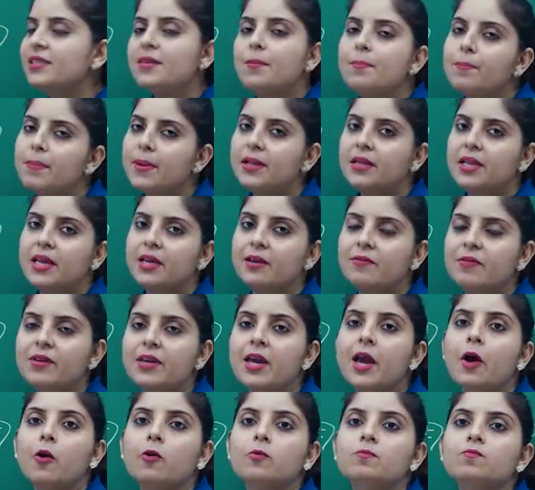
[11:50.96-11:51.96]
simple thing we
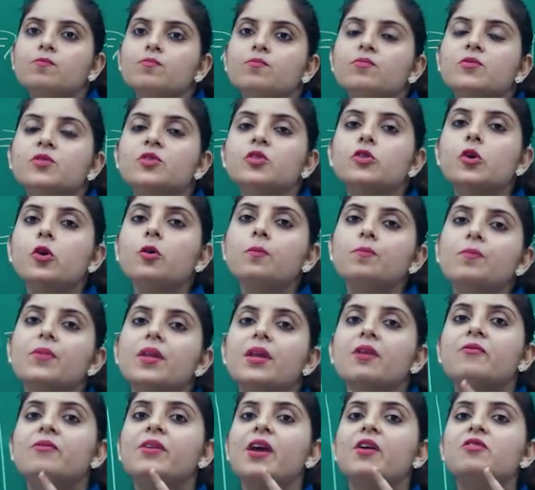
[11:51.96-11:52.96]
have. So
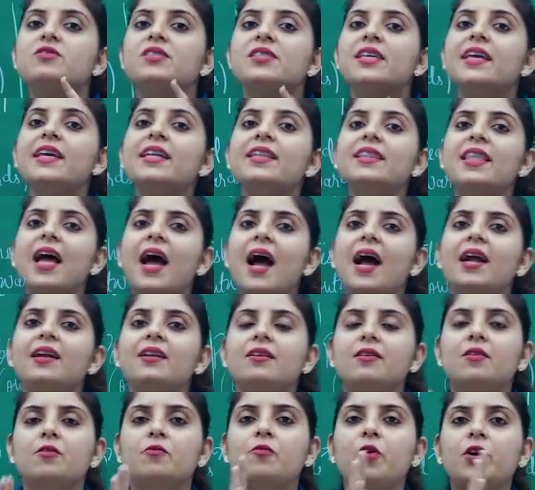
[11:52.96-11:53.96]
we have seen that
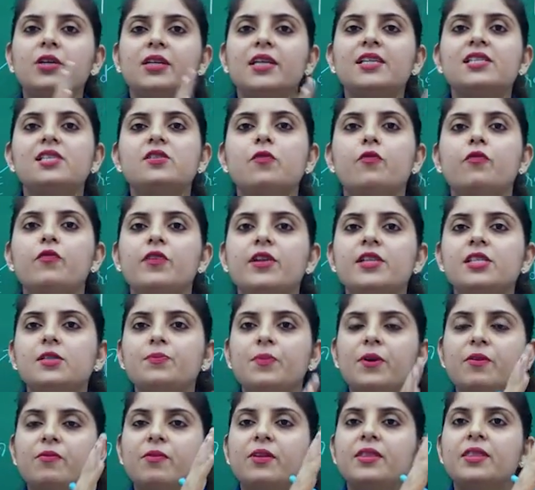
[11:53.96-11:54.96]
what is difference
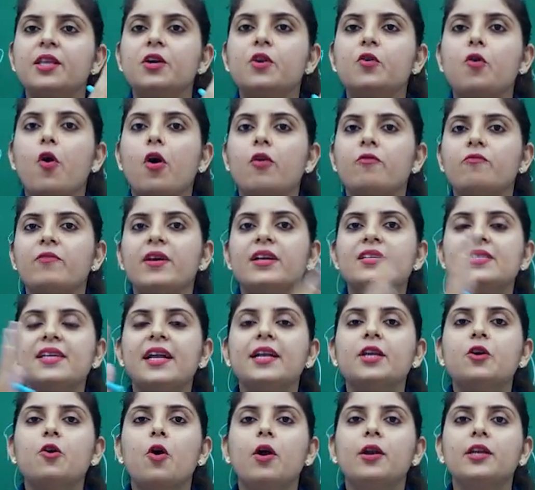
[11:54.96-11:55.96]
between the convex
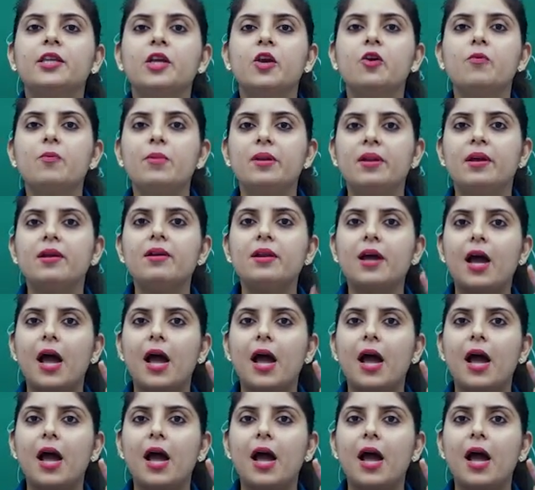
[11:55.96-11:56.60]
and concave mirror.